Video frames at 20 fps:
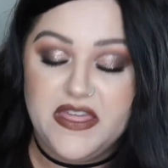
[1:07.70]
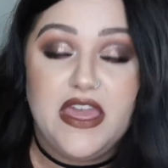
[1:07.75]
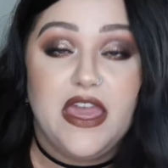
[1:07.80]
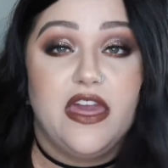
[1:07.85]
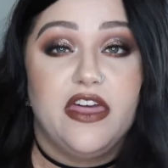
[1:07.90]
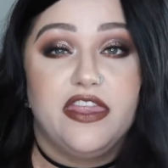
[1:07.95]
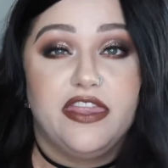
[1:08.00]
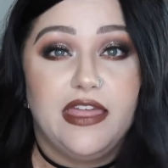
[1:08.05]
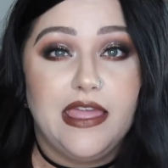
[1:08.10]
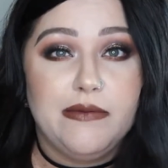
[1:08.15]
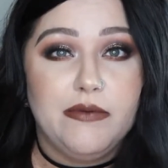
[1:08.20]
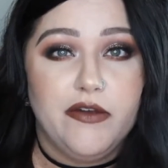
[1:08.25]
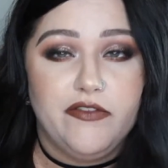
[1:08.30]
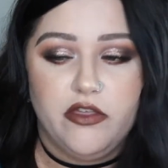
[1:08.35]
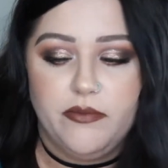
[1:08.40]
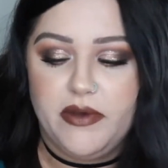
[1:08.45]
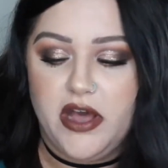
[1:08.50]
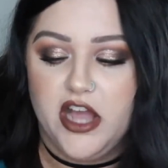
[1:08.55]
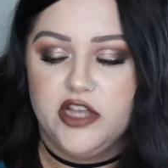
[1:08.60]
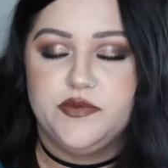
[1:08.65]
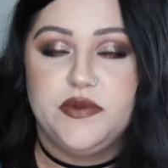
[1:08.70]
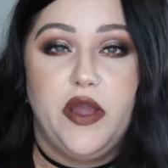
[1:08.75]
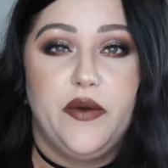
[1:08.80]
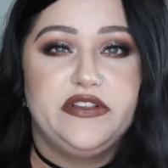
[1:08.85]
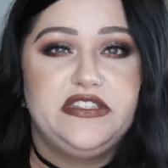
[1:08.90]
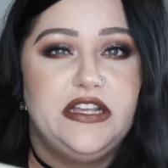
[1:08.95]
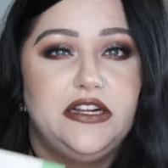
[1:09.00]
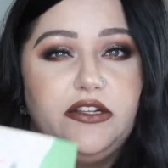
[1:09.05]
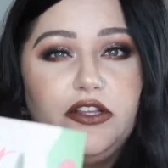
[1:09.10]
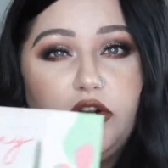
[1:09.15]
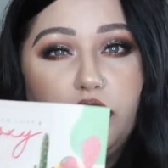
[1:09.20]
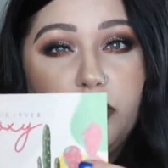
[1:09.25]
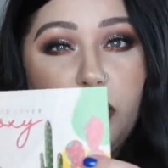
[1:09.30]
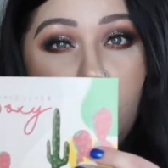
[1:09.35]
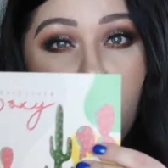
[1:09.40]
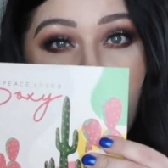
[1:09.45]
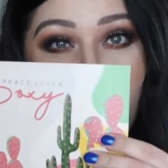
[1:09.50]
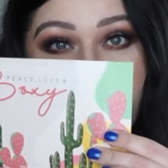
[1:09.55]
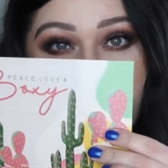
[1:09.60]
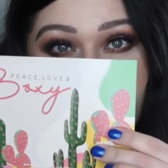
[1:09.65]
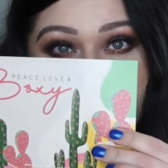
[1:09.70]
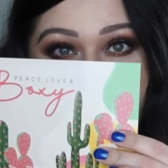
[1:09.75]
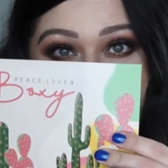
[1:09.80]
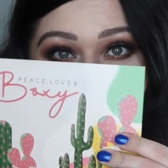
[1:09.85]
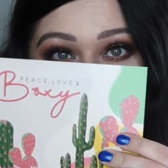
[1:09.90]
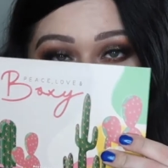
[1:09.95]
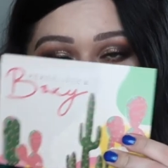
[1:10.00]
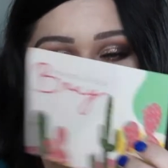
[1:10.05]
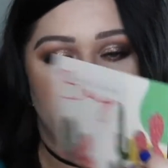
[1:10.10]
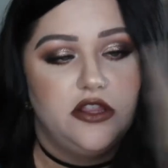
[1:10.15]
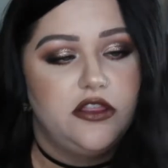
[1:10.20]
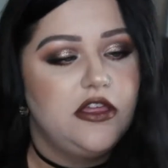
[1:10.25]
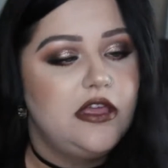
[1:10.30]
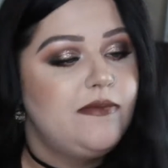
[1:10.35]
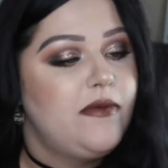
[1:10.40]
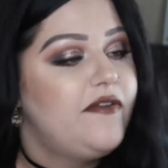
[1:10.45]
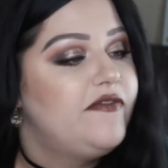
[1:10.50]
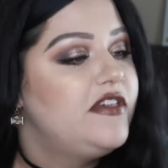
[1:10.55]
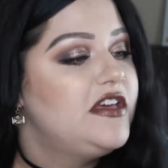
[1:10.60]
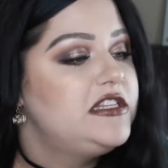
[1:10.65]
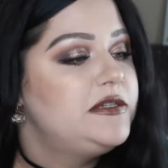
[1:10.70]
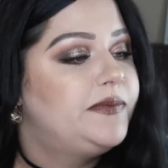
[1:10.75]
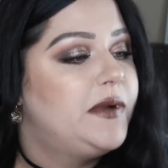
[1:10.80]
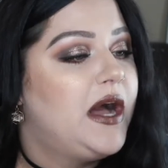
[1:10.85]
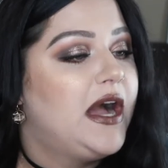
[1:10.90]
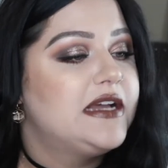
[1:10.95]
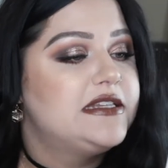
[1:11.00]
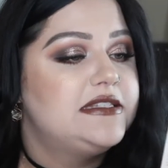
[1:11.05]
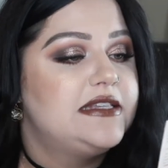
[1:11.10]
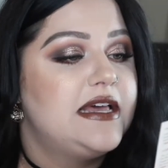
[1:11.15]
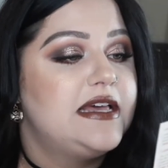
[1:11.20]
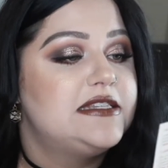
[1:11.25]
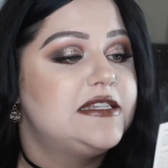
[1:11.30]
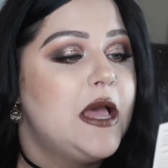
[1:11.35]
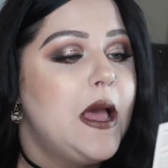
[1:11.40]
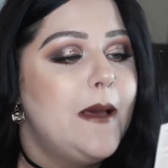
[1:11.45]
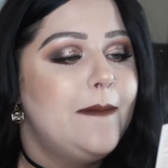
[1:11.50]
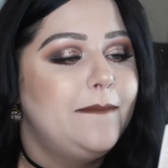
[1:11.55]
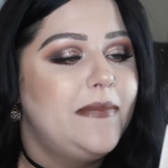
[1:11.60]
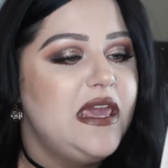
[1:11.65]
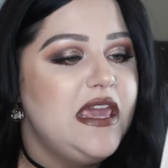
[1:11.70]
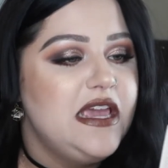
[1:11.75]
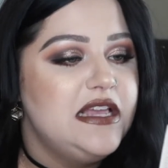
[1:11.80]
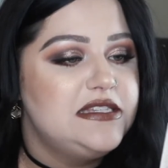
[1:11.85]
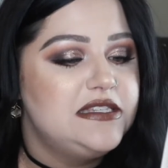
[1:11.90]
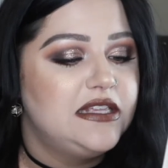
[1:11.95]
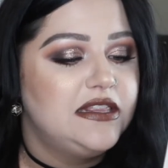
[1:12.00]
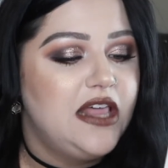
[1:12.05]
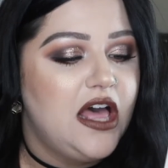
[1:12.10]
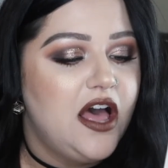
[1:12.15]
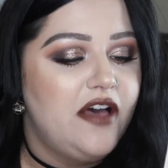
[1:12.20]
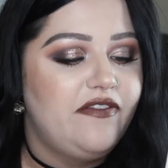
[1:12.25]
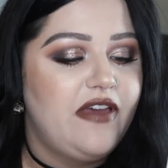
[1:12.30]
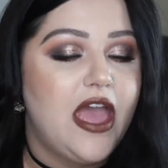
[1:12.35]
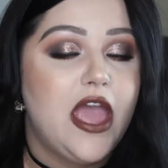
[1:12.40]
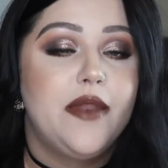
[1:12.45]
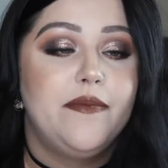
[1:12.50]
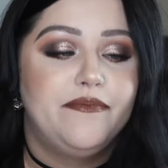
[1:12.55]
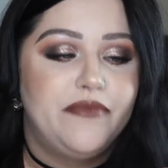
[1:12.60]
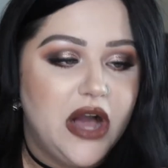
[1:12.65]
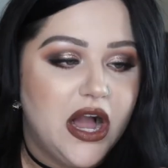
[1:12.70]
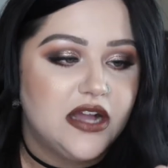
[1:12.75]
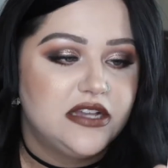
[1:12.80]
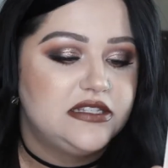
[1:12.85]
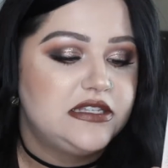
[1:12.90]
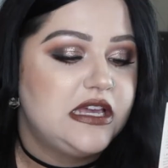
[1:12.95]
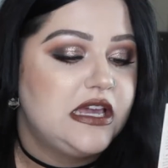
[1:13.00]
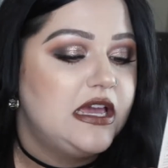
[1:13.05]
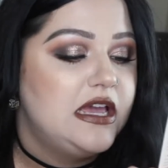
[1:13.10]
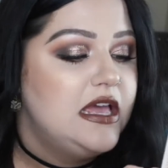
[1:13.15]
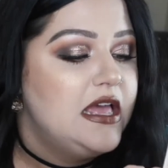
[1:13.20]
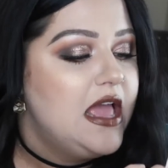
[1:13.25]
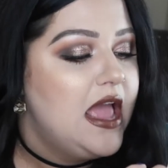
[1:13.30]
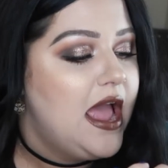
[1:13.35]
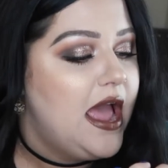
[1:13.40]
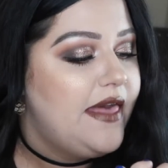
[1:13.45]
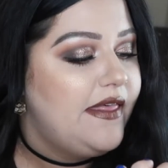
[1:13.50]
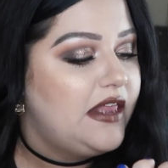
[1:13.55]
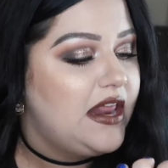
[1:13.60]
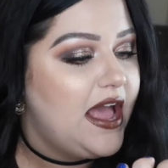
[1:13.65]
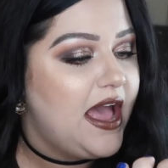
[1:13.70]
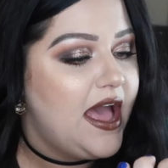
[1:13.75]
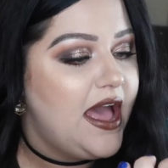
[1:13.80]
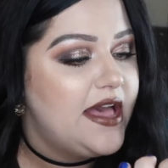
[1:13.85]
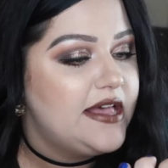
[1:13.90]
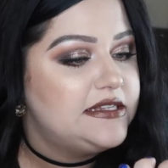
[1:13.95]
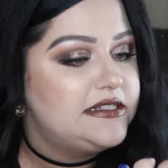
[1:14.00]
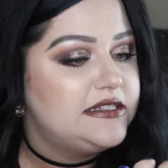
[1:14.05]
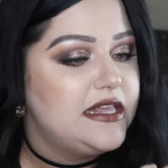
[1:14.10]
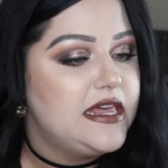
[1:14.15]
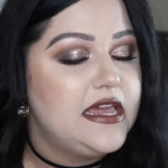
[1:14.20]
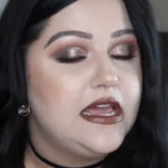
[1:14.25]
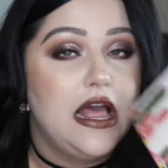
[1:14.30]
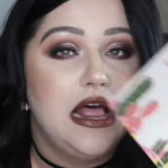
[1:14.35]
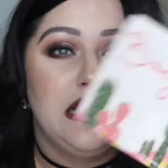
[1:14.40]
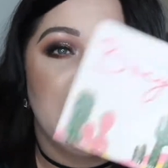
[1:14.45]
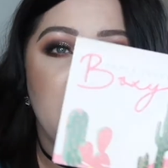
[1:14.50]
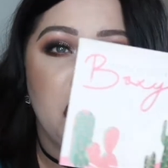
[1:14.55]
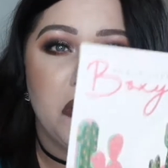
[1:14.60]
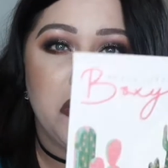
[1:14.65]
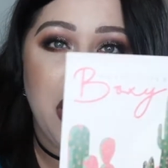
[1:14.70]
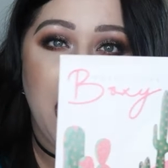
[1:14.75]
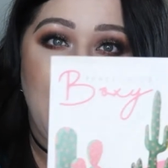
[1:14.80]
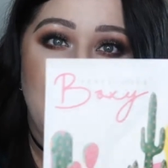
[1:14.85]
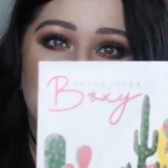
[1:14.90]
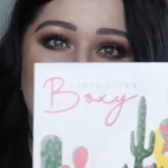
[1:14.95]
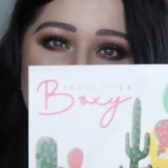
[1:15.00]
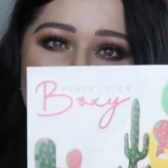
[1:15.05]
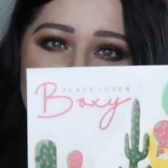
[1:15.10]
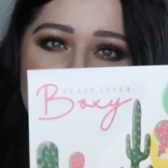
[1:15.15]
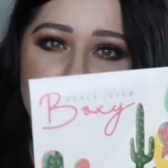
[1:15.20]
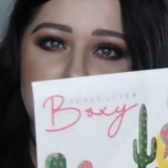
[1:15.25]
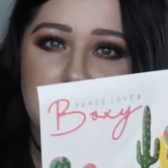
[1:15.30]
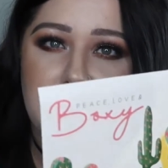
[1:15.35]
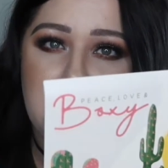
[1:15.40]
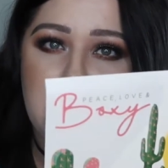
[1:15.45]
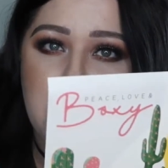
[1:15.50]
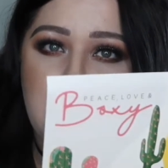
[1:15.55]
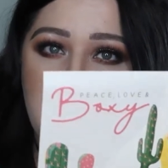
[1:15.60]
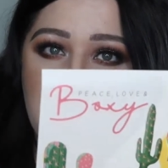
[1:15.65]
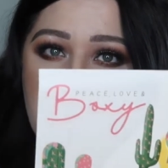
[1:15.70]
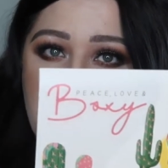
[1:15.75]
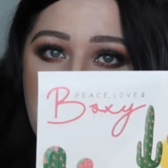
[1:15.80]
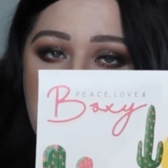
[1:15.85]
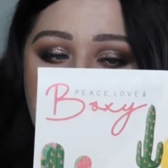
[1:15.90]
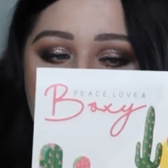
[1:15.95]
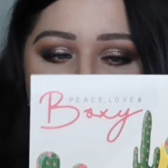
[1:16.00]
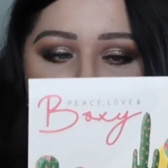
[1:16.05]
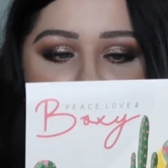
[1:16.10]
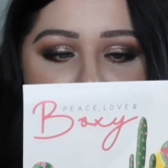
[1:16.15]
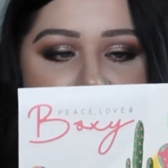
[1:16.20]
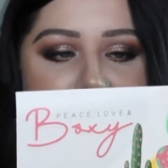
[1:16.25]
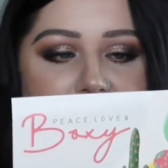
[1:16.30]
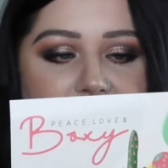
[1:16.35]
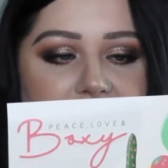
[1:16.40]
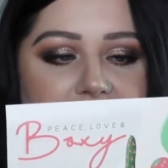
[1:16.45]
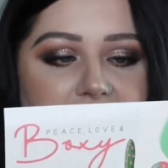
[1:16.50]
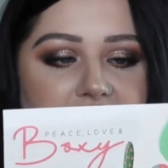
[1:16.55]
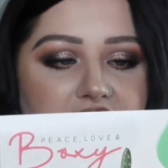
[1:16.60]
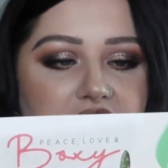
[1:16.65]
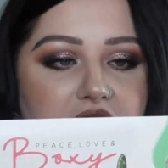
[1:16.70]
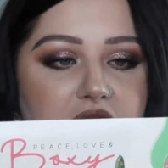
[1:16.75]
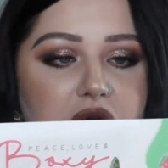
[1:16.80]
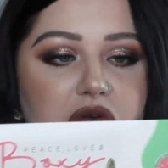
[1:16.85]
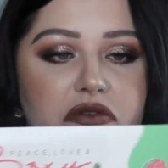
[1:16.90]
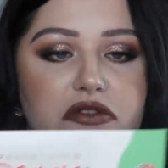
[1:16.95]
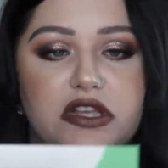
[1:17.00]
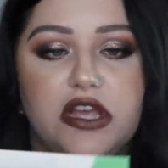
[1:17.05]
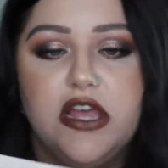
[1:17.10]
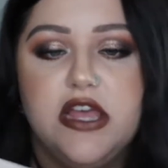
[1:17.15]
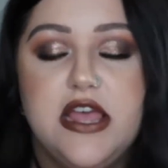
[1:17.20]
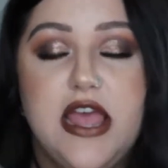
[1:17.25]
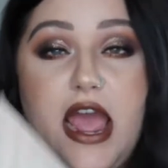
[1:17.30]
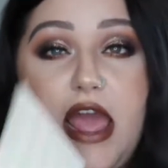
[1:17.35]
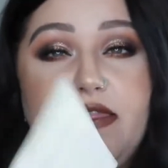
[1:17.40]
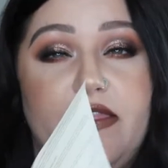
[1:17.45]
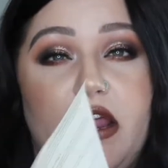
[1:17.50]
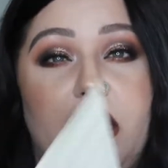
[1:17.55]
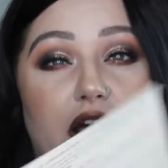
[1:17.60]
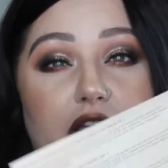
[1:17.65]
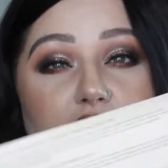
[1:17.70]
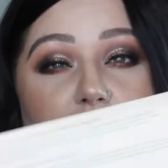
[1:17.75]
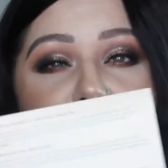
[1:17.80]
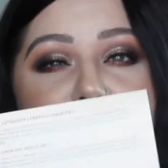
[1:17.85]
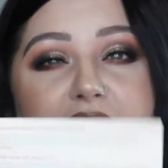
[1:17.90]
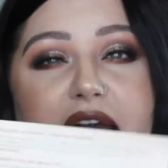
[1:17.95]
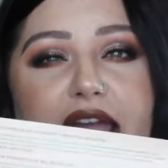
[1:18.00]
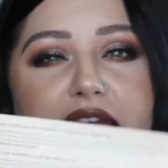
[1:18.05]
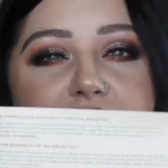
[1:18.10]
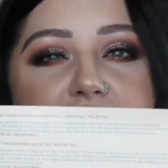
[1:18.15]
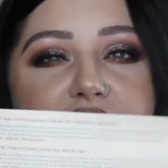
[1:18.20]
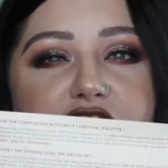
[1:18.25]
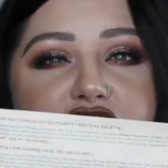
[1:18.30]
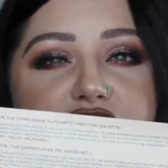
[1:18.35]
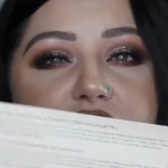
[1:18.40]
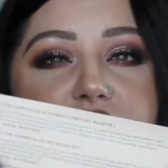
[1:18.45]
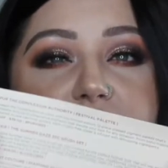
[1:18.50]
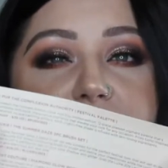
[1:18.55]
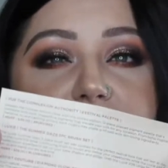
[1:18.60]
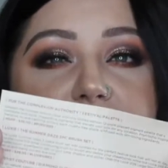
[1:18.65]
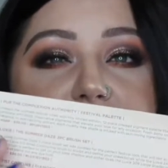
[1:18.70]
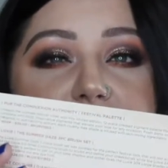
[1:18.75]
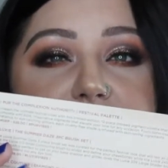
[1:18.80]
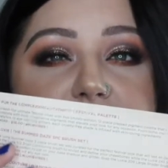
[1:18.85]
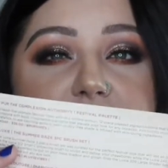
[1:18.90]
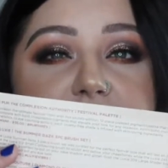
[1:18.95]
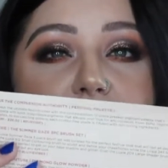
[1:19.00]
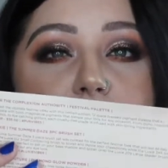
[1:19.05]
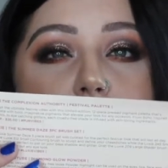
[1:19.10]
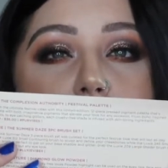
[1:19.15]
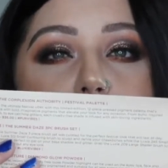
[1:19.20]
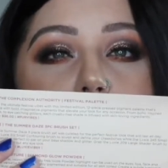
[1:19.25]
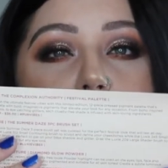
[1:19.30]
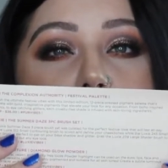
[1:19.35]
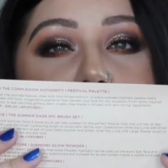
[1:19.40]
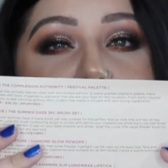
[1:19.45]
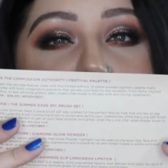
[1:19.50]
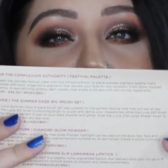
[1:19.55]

The theme of the box, we always get a little card in here. So the theme of this box says peace, love, and boxy. And then it has like little cactuses on it. That's kind of cute. And then on the back, it actually lists all